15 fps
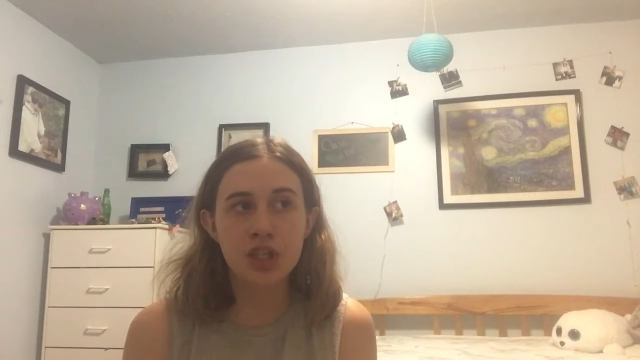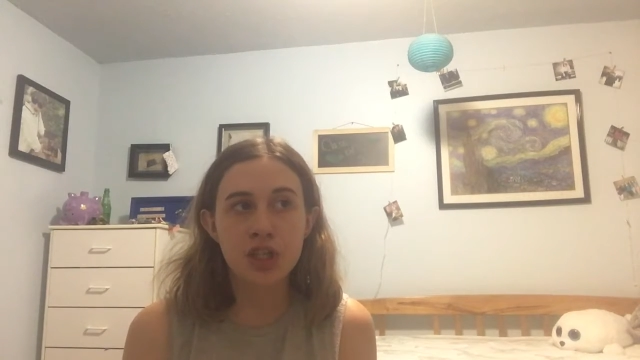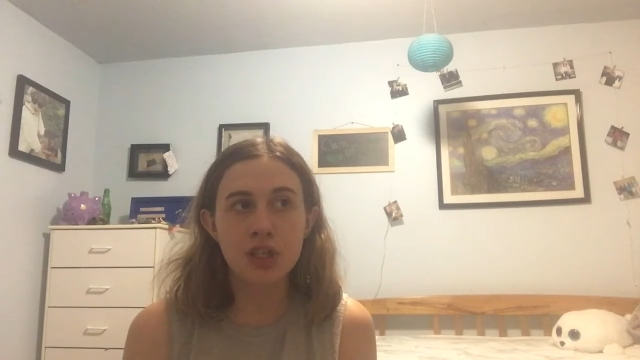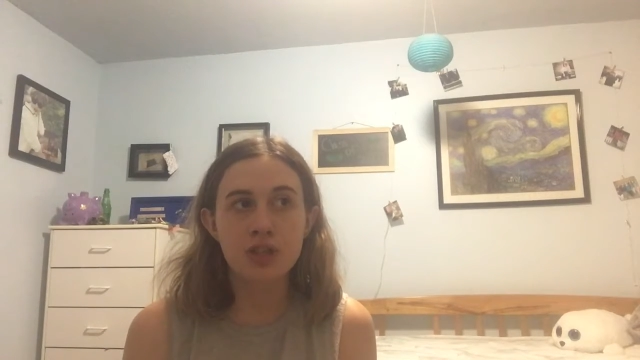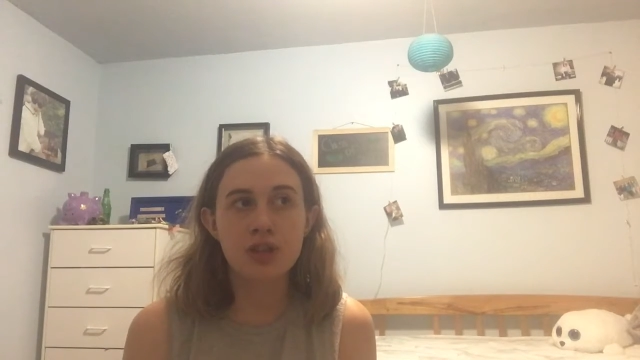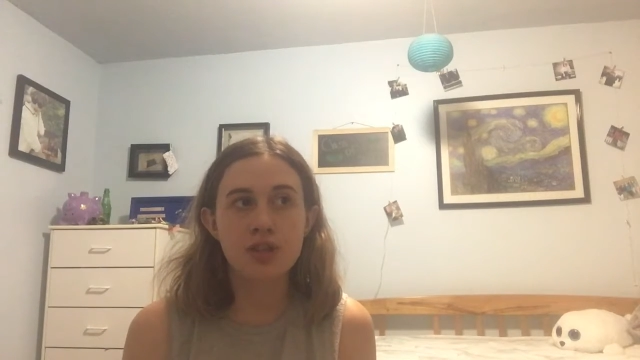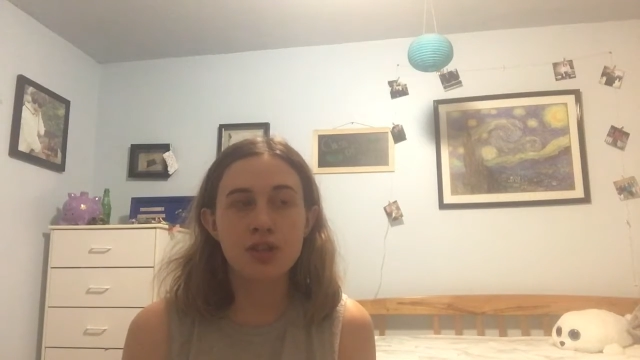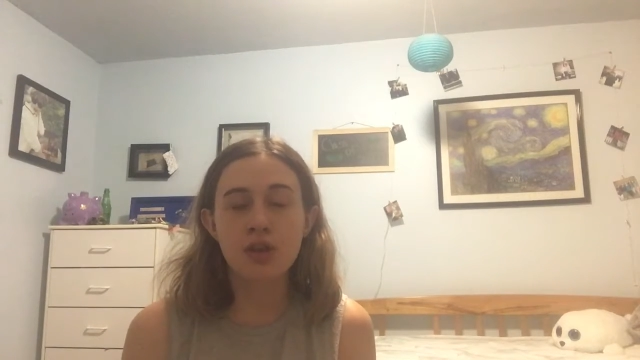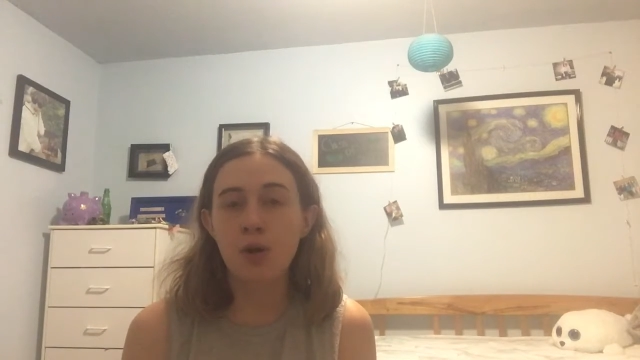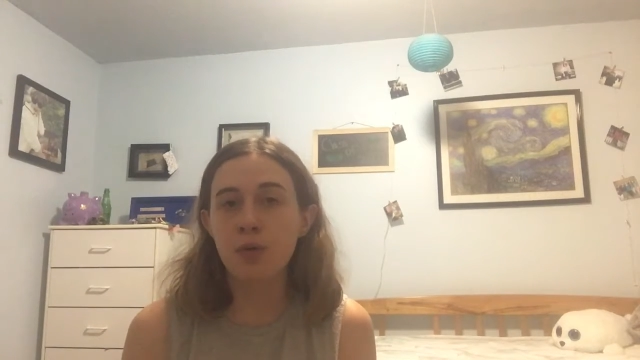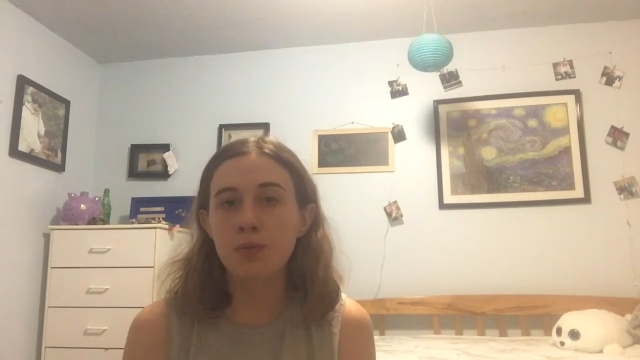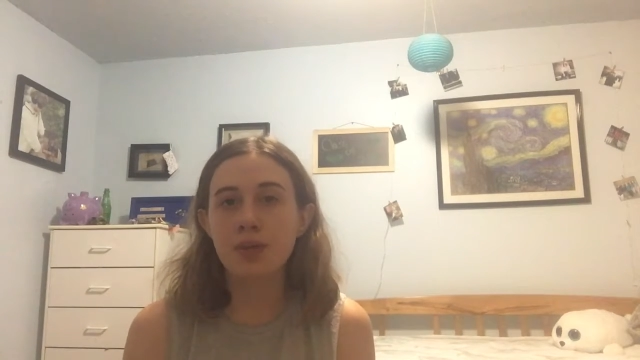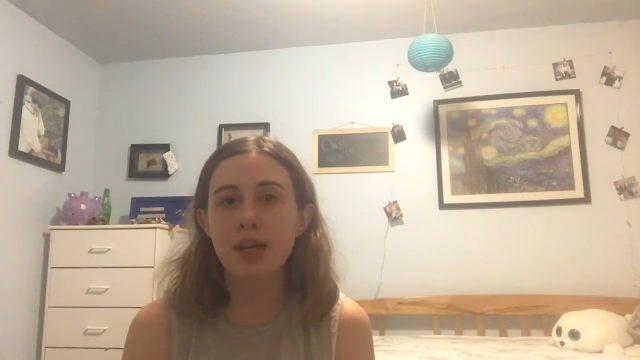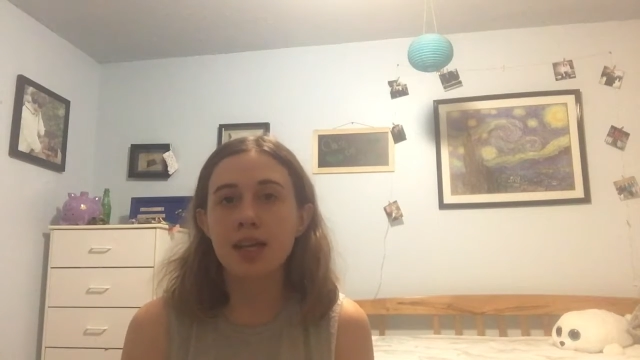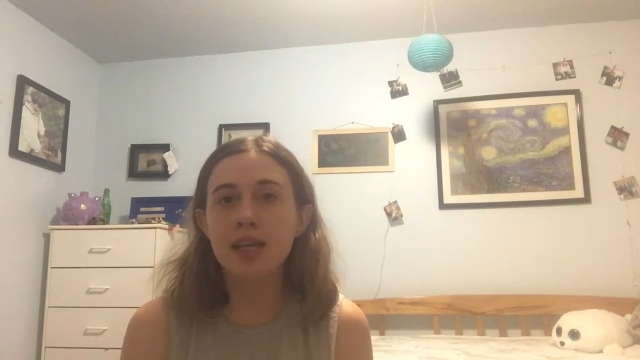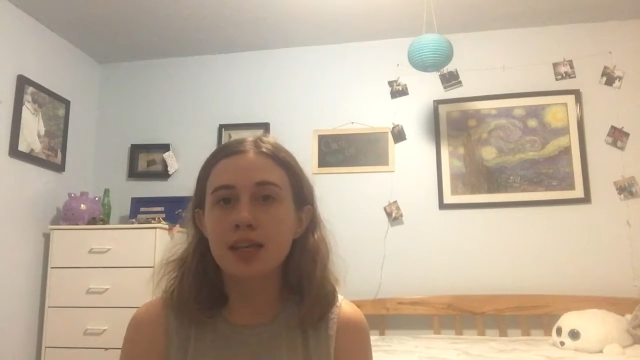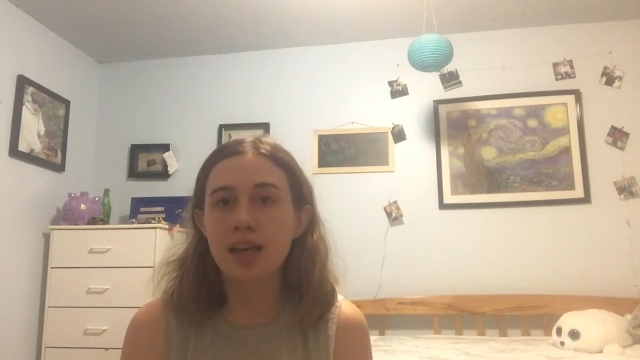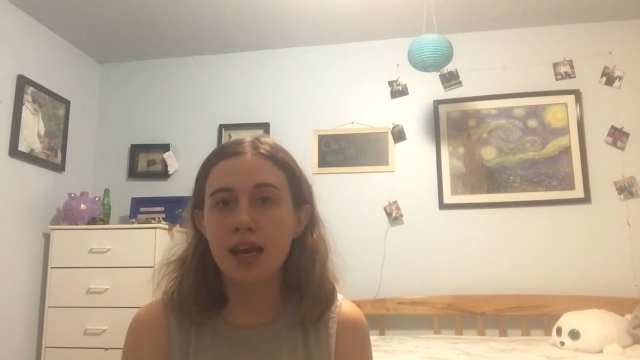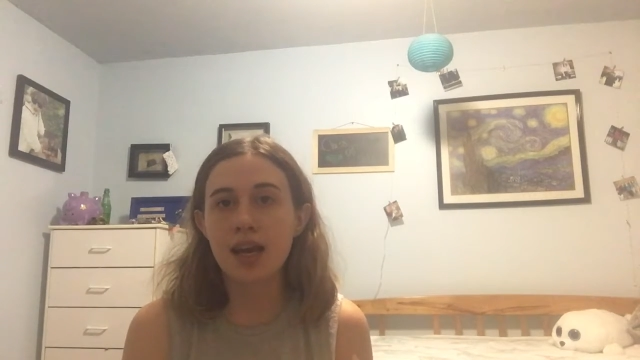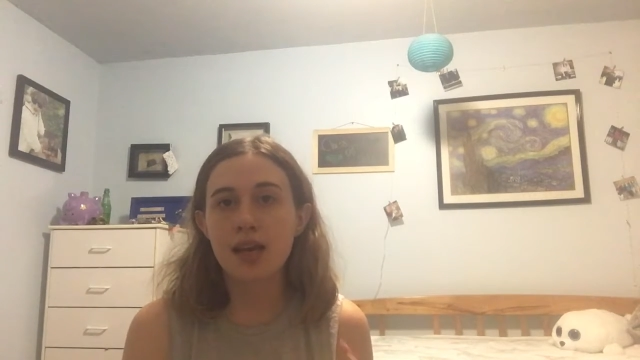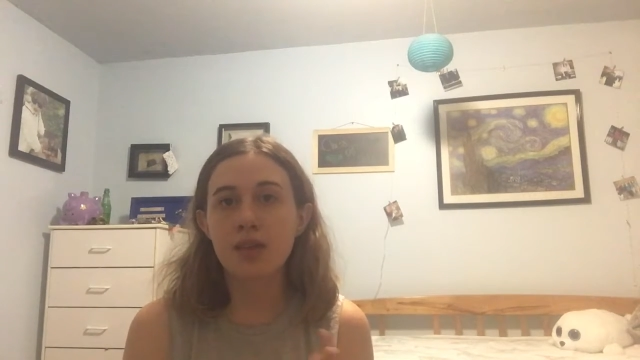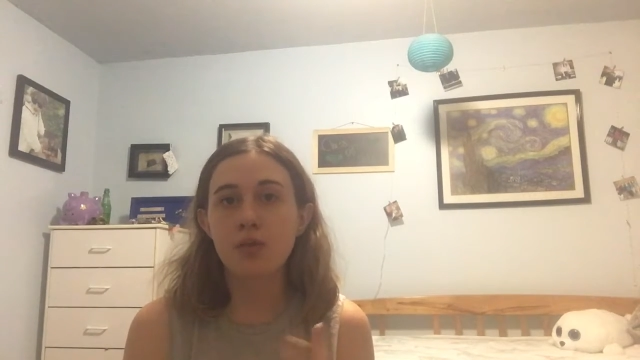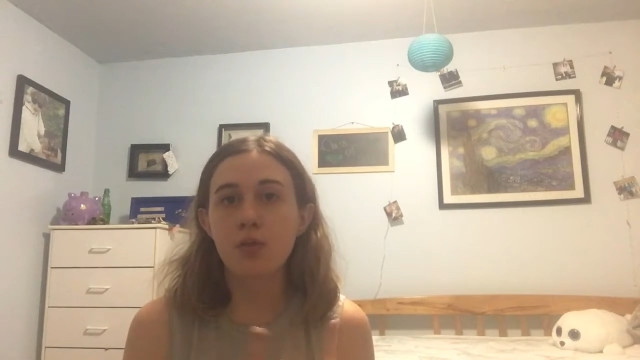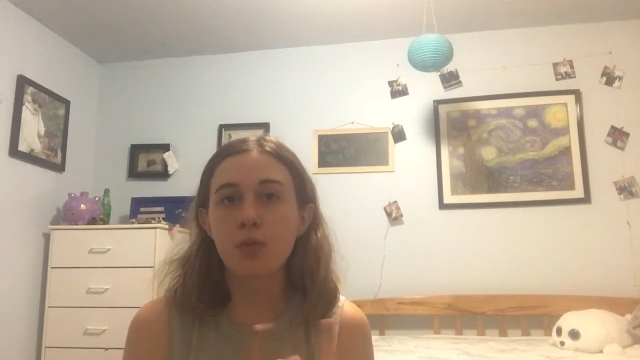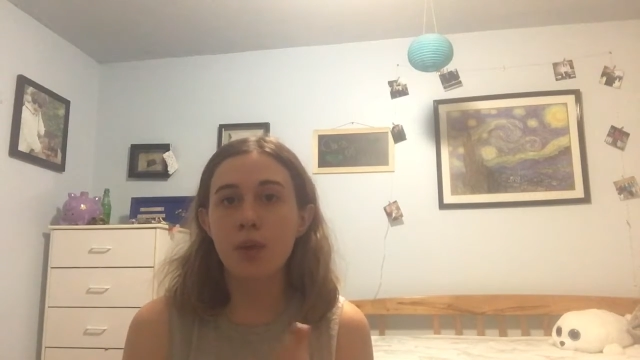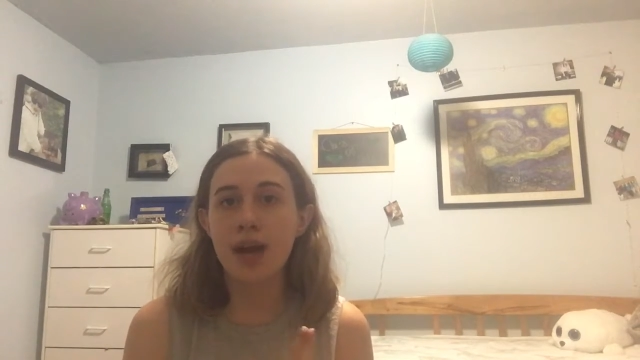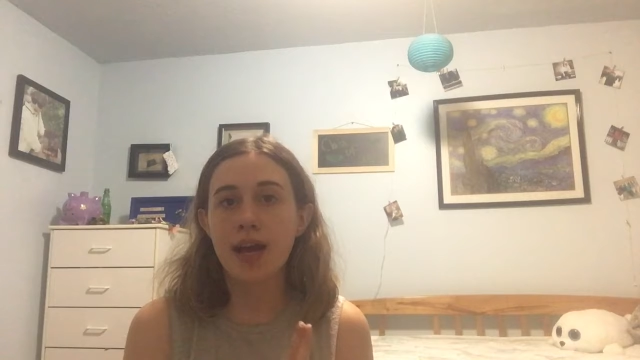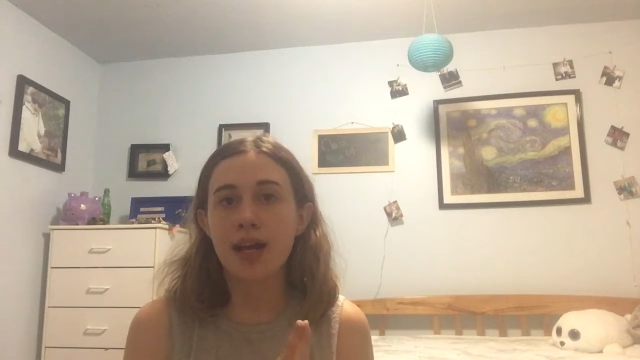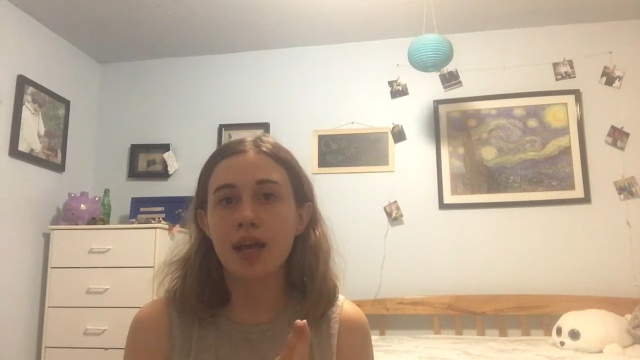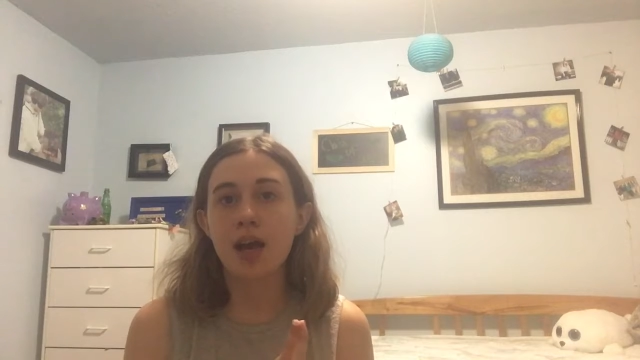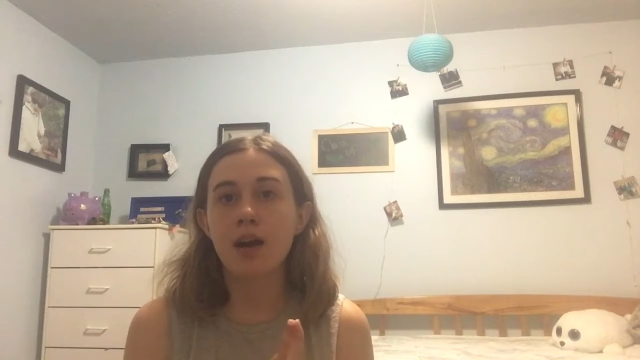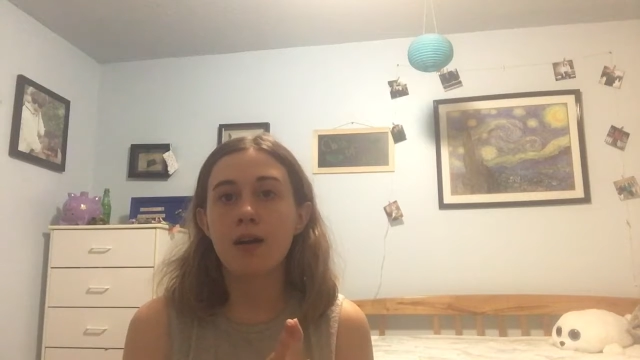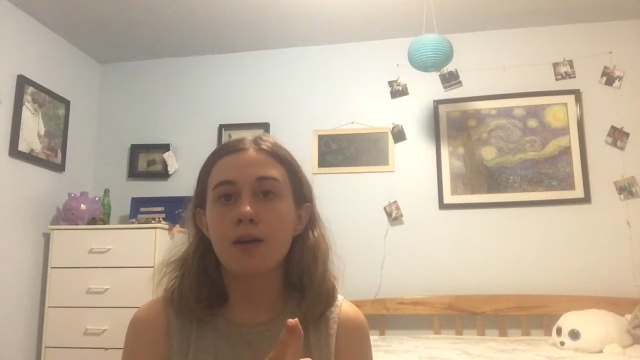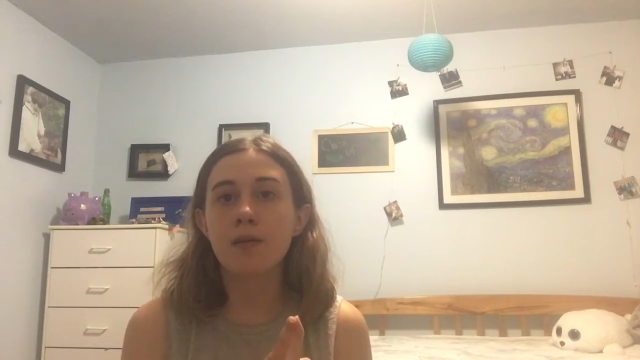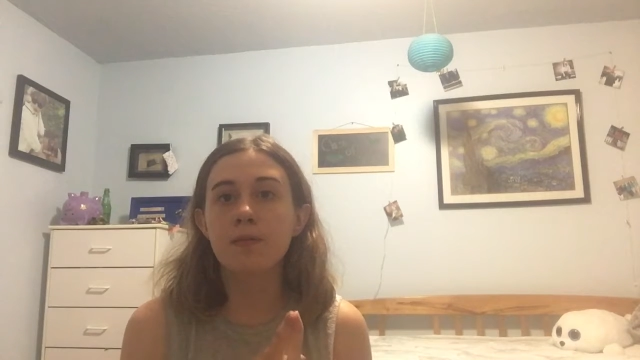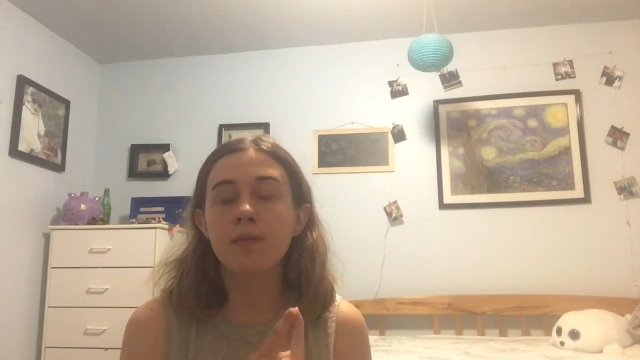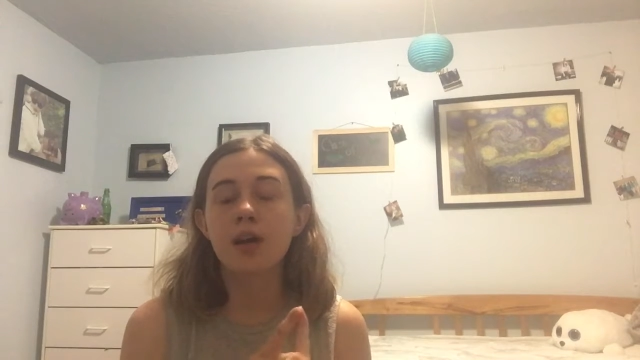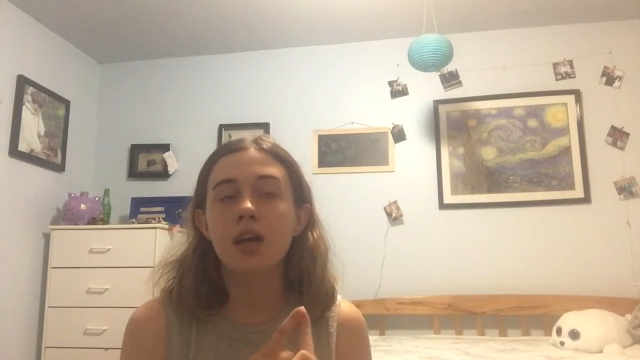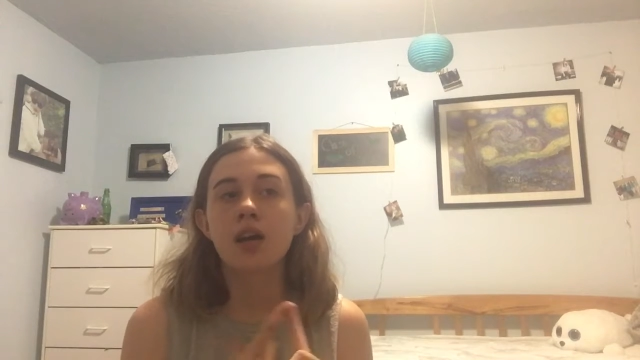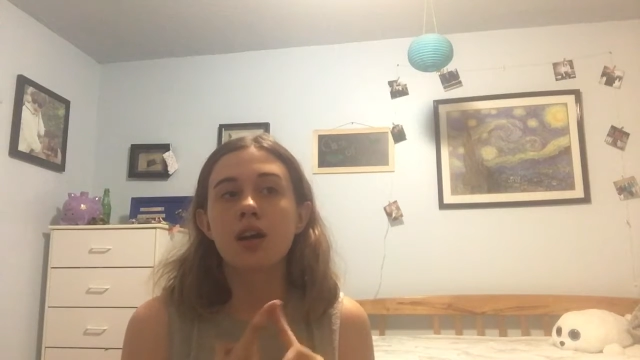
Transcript: just don't let it get in the way of